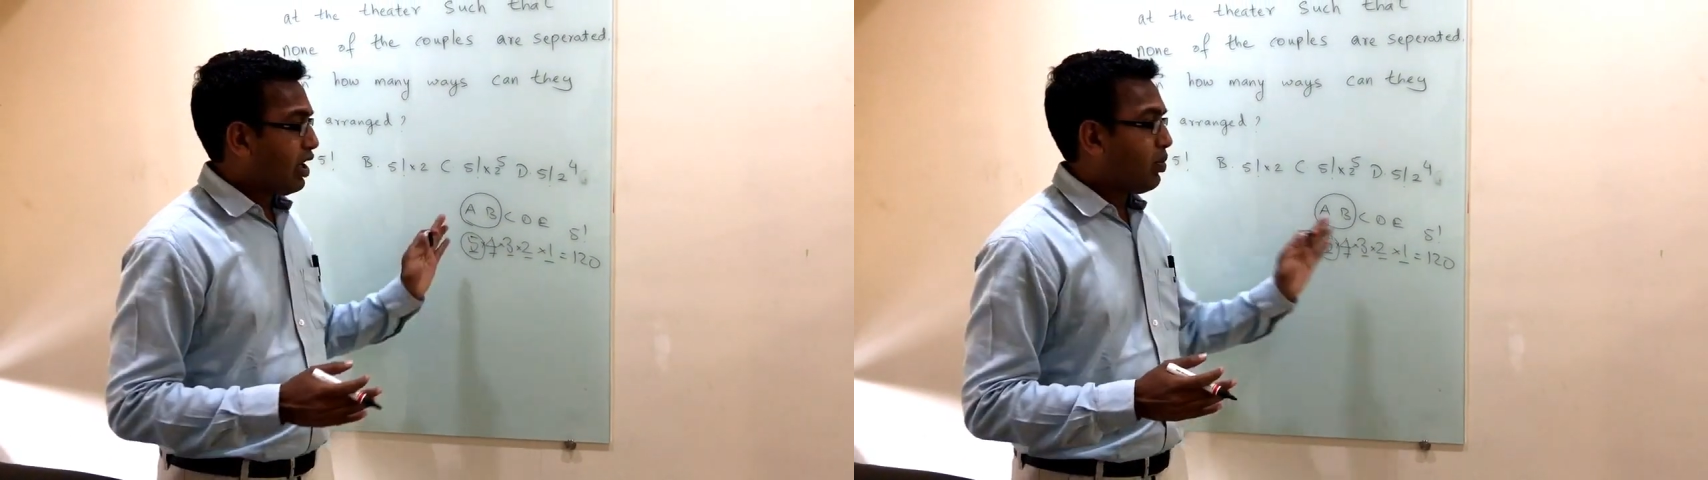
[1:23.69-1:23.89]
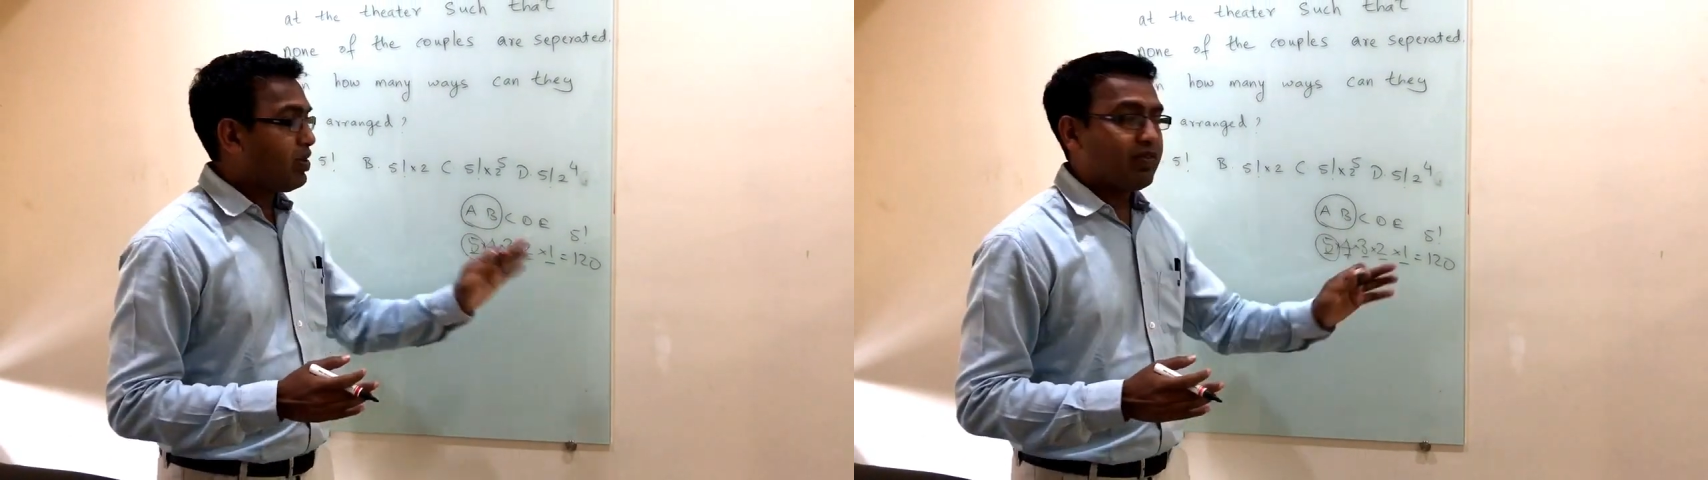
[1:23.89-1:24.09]

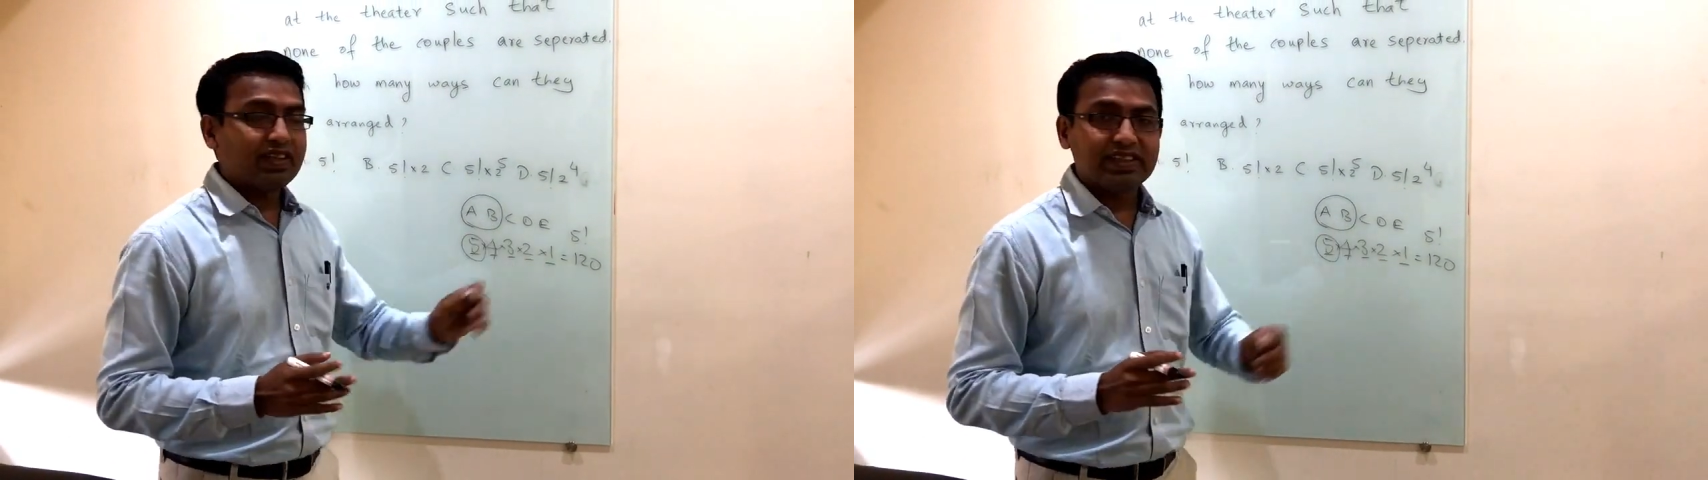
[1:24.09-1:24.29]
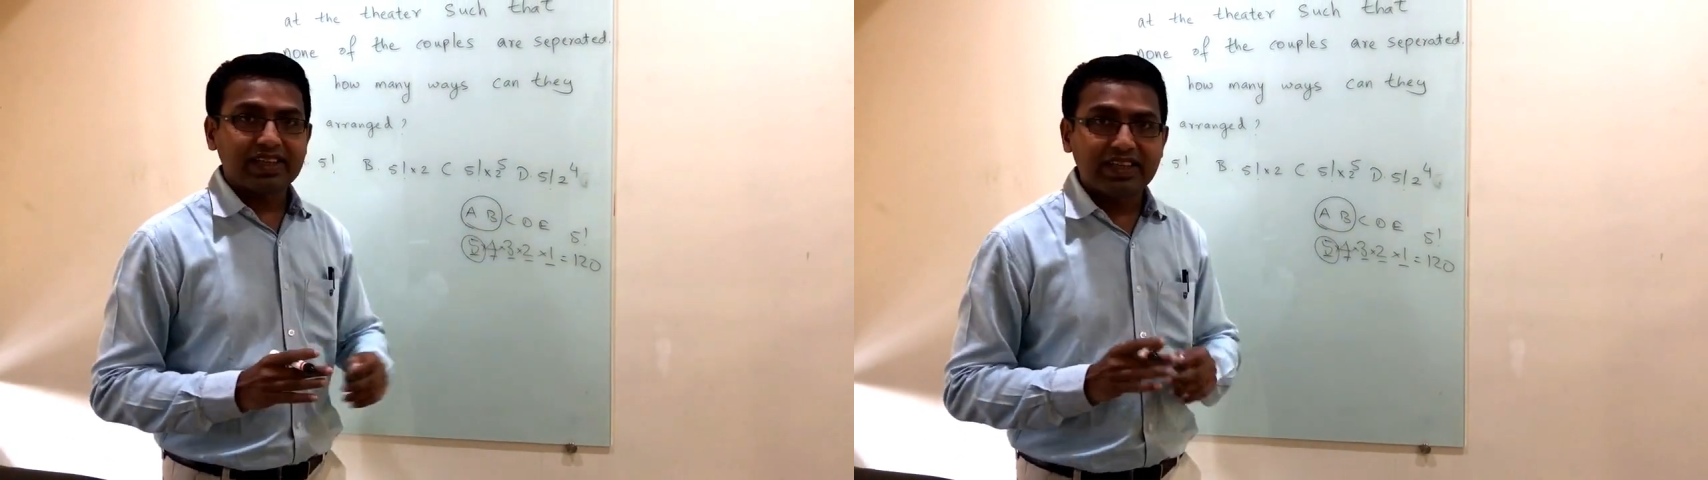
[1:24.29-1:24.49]
How many
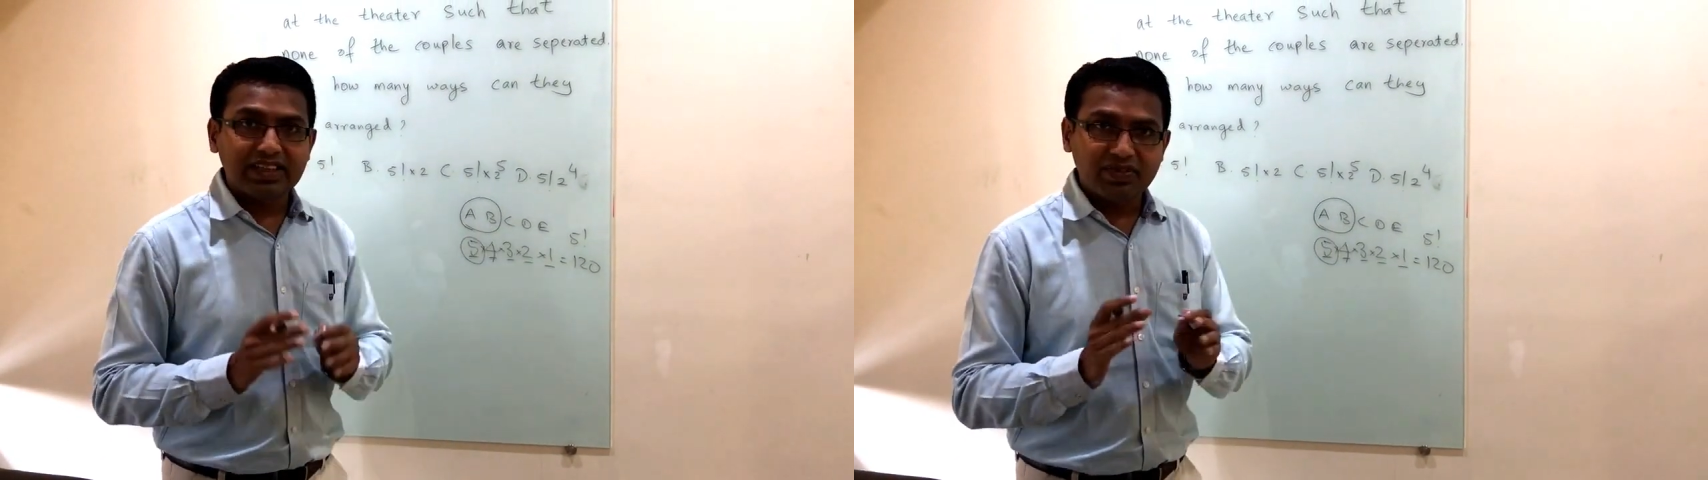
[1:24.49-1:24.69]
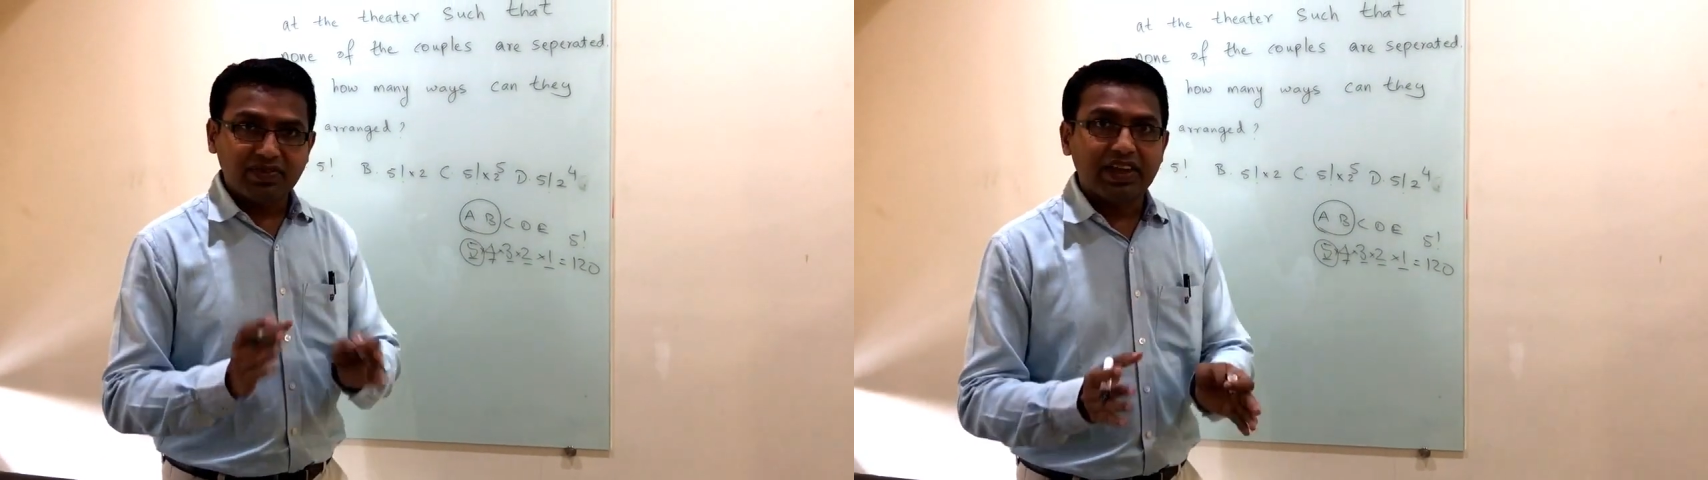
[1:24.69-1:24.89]
ways can these